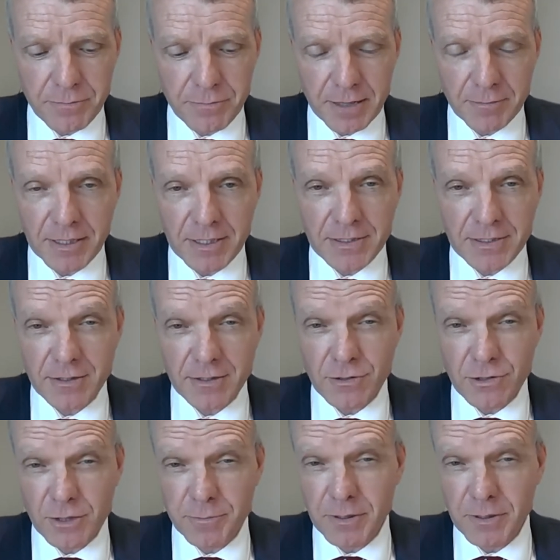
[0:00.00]
public sector
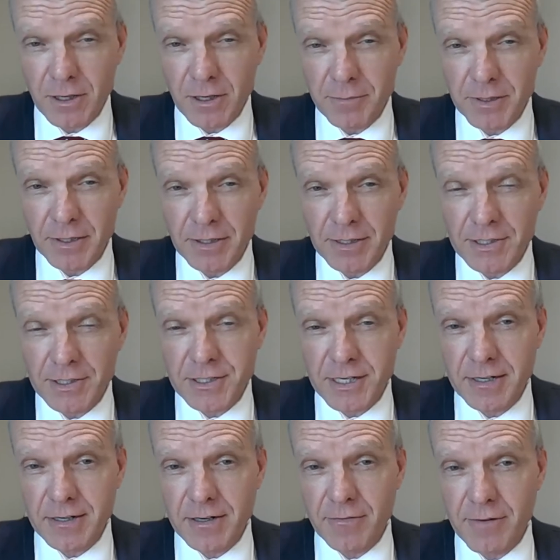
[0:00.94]
super liabilities
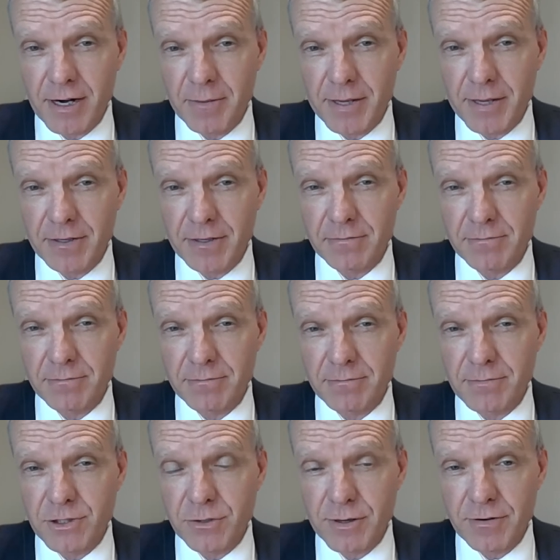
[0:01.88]
stand at around about
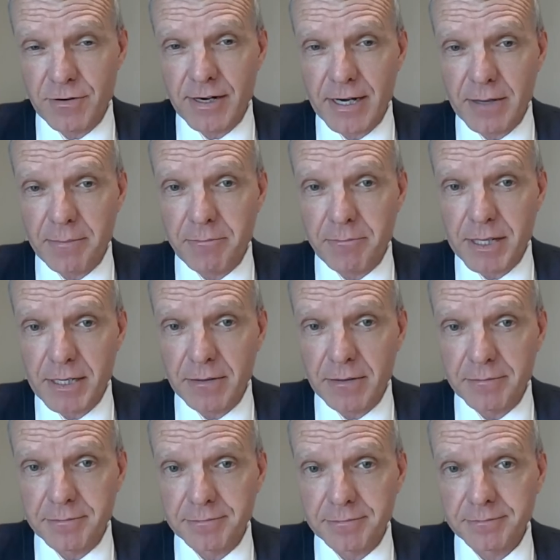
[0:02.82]
$280 billion.